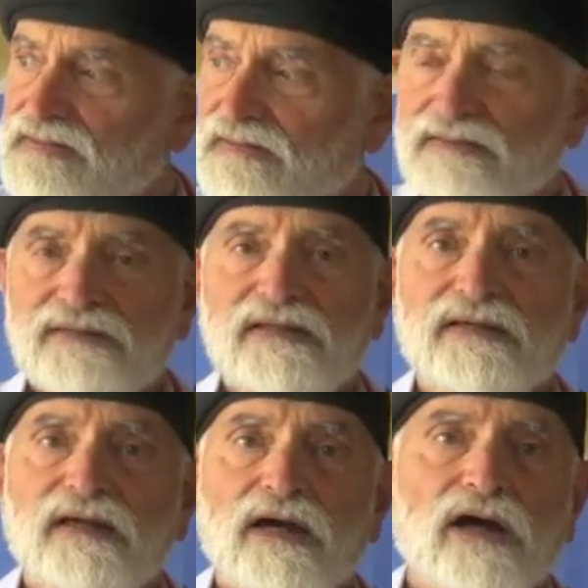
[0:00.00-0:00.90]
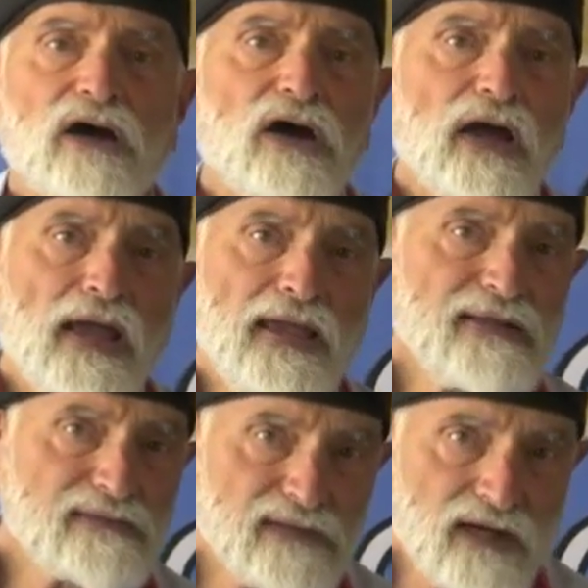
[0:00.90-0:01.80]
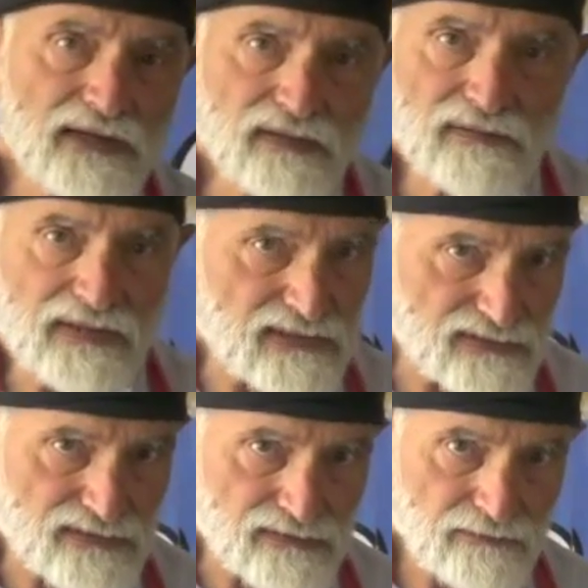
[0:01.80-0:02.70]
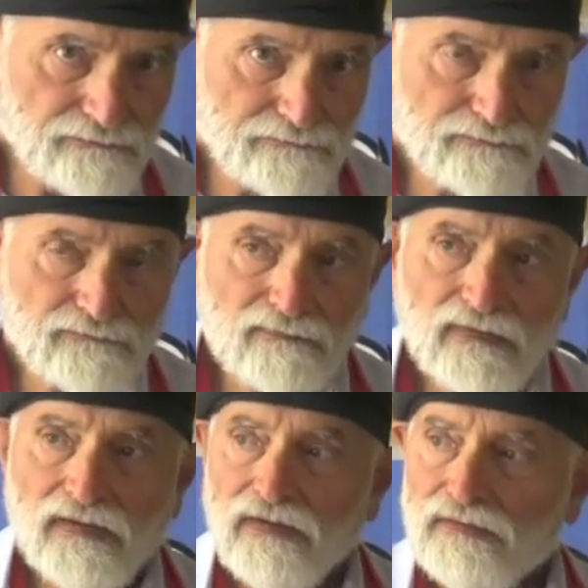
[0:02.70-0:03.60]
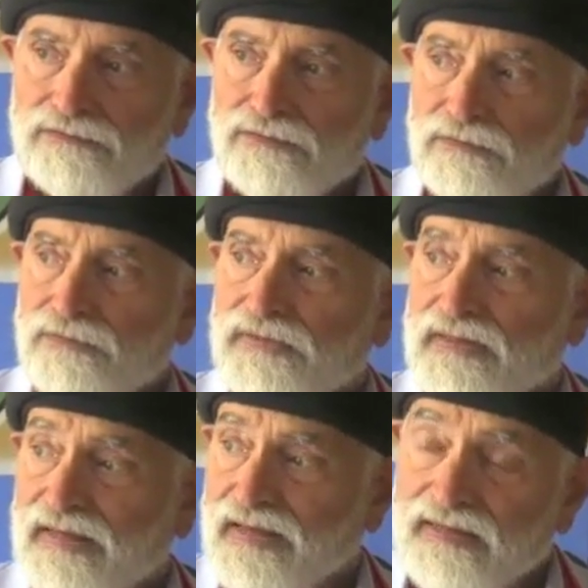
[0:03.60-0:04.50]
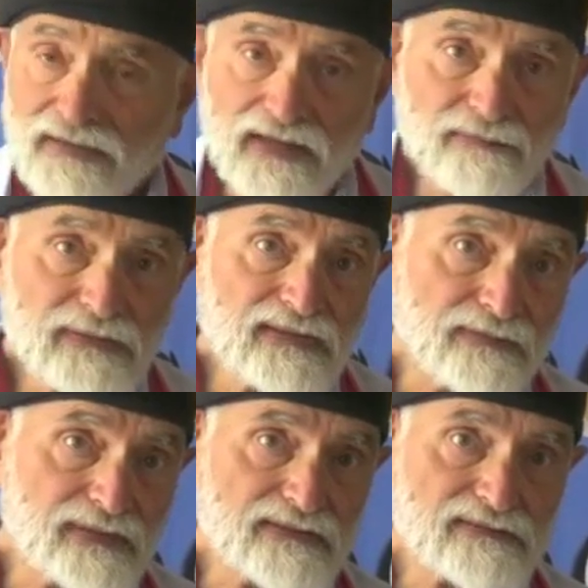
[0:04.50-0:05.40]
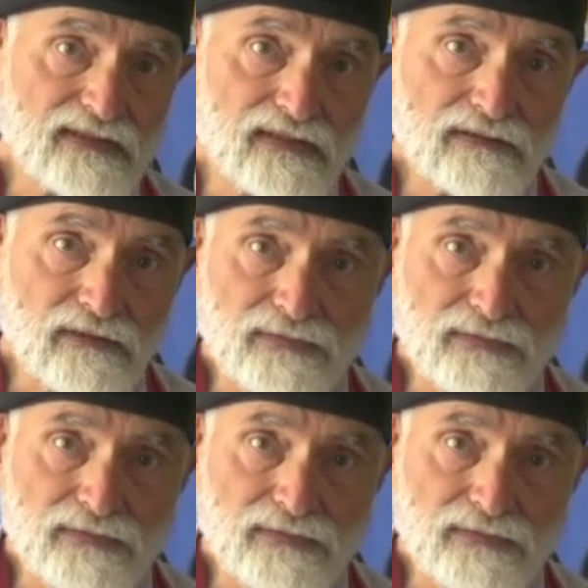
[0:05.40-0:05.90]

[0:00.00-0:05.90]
is it the entire answer to the e epidemics that are